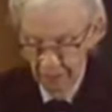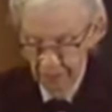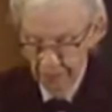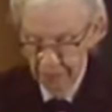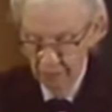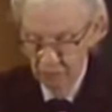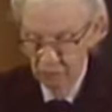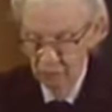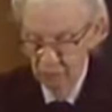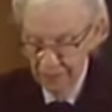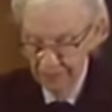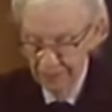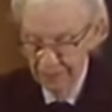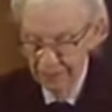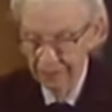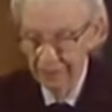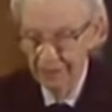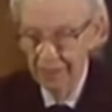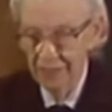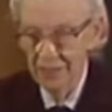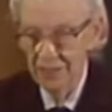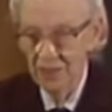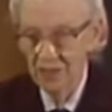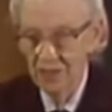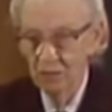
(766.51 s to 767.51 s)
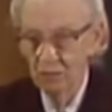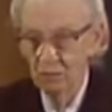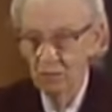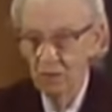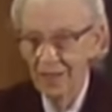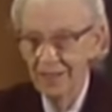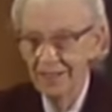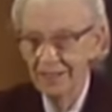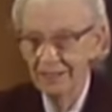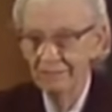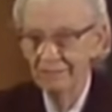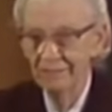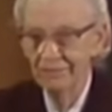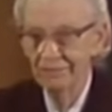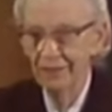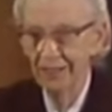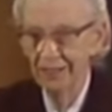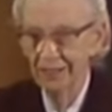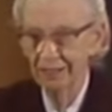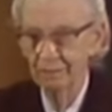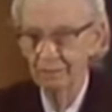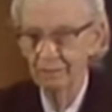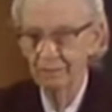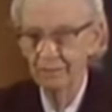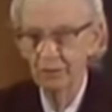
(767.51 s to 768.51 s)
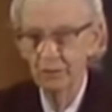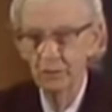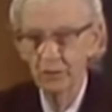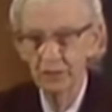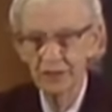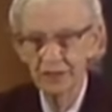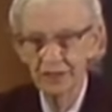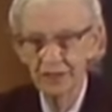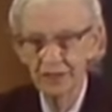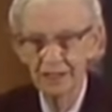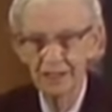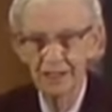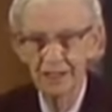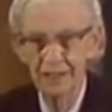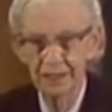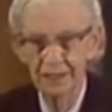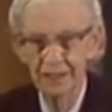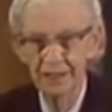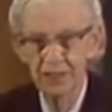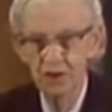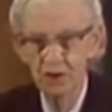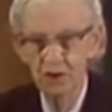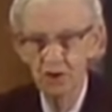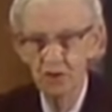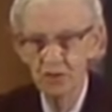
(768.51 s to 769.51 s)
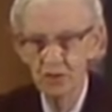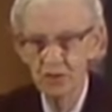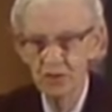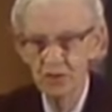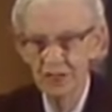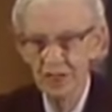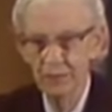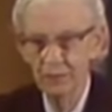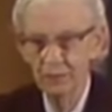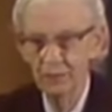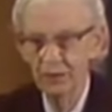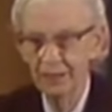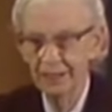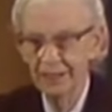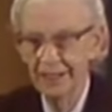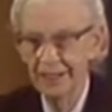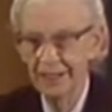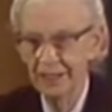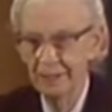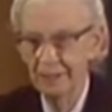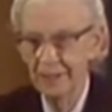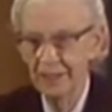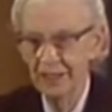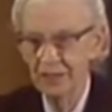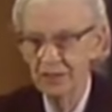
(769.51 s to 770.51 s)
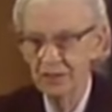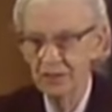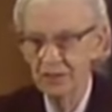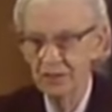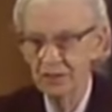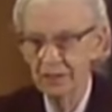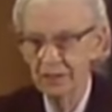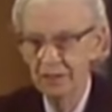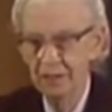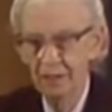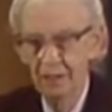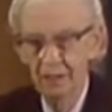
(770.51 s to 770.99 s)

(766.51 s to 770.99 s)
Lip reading: that recognized that right in front of them there was clearly two separate databases,